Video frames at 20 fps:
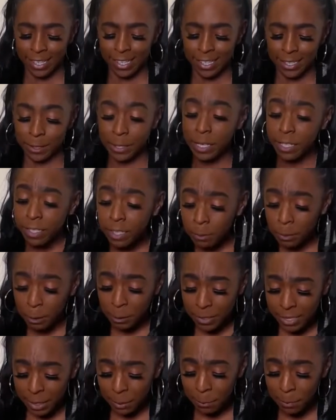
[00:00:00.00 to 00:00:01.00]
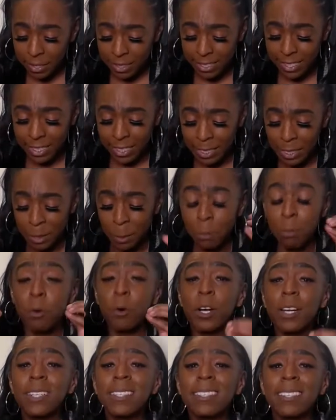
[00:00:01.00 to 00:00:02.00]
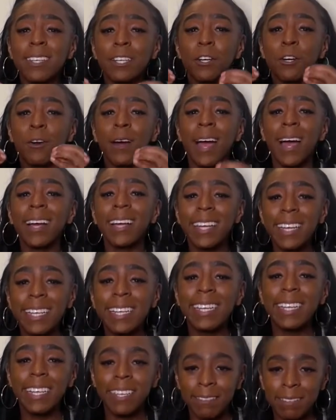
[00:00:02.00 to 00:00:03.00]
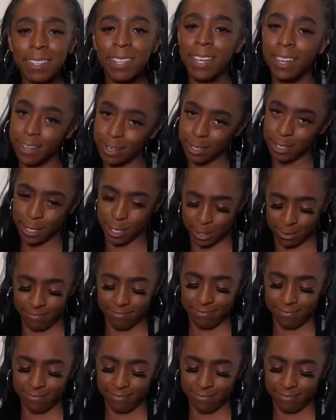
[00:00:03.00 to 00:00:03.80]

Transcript: So here's some little tidbits. It is important to crack any given character,